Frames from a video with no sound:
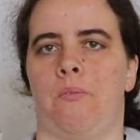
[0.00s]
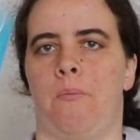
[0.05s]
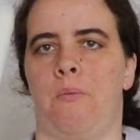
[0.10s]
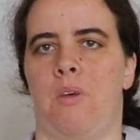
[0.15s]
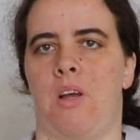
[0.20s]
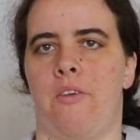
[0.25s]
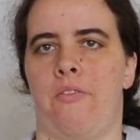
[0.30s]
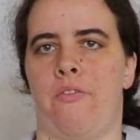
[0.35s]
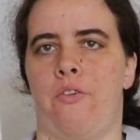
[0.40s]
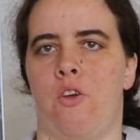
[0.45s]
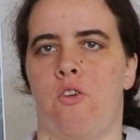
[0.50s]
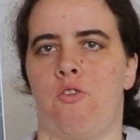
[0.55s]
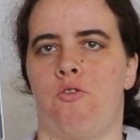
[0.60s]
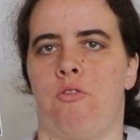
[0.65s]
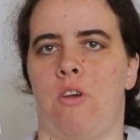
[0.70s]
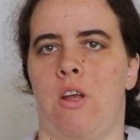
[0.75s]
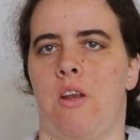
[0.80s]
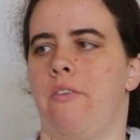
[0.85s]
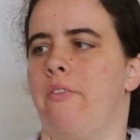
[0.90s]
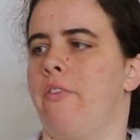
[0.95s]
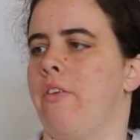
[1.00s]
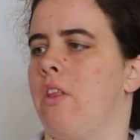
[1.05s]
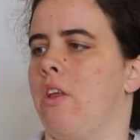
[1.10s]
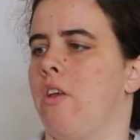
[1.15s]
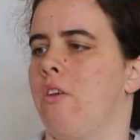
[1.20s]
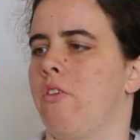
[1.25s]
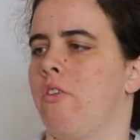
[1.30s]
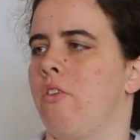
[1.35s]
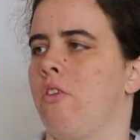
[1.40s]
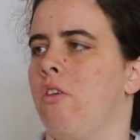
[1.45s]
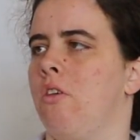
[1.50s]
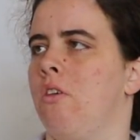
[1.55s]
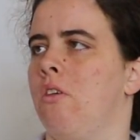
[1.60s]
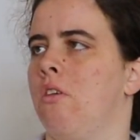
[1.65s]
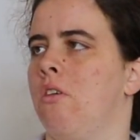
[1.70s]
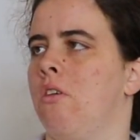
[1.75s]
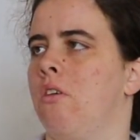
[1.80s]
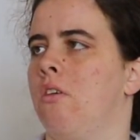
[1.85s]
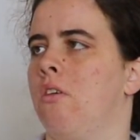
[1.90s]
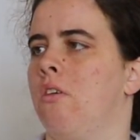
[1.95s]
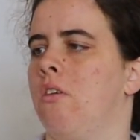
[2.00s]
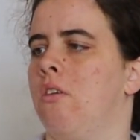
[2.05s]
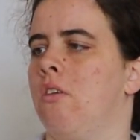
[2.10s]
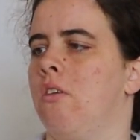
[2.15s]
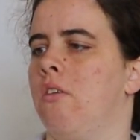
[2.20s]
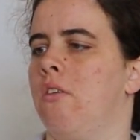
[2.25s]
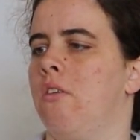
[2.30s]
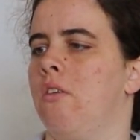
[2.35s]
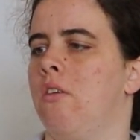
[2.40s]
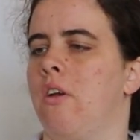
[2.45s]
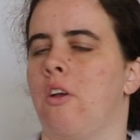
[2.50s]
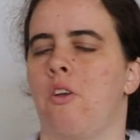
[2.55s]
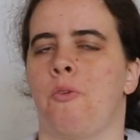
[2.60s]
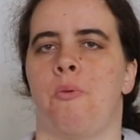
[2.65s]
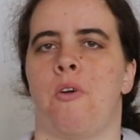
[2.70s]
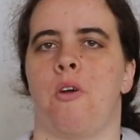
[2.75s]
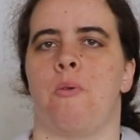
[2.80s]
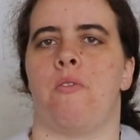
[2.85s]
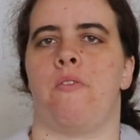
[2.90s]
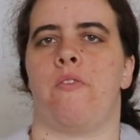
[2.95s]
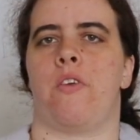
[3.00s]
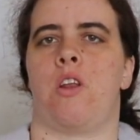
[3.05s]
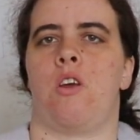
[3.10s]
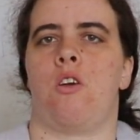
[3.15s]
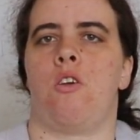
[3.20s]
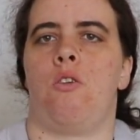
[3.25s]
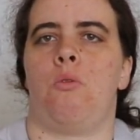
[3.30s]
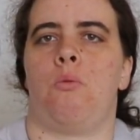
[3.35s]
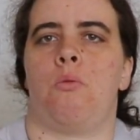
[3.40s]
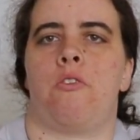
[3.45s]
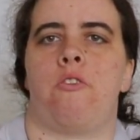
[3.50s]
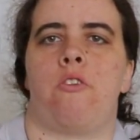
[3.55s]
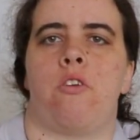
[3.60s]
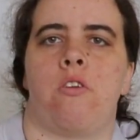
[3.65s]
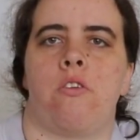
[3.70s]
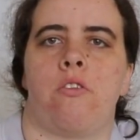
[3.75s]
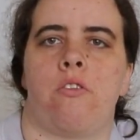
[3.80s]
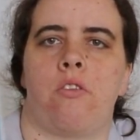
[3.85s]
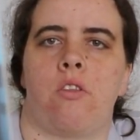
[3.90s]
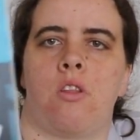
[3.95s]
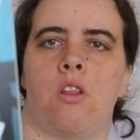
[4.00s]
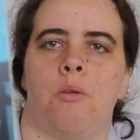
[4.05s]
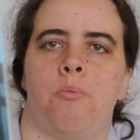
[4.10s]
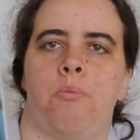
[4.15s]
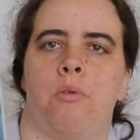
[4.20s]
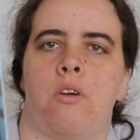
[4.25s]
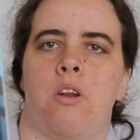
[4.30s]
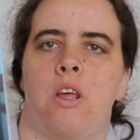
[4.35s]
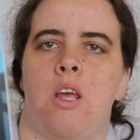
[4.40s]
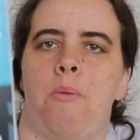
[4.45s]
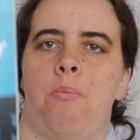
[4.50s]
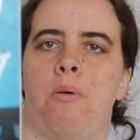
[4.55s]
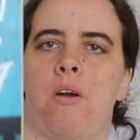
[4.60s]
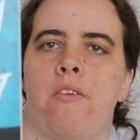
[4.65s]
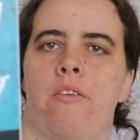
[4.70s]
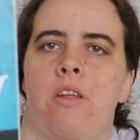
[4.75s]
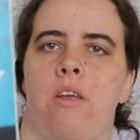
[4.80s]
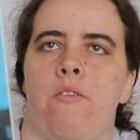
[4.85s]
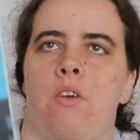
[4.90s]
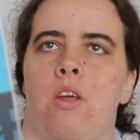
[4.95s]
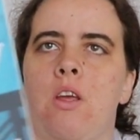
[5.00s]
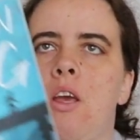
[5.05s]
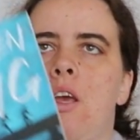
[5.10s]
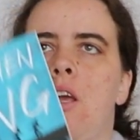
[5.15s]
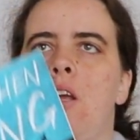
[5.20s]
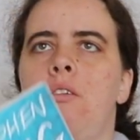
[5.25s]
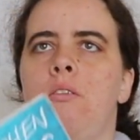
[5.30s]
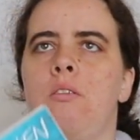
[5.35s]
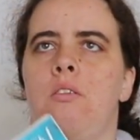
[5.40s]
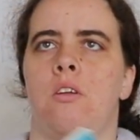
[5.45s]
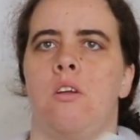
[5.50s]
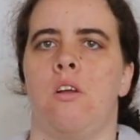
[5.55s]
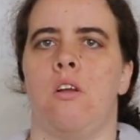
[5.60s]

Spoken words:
my first read for this experiment video, which is The Body by Stephen King.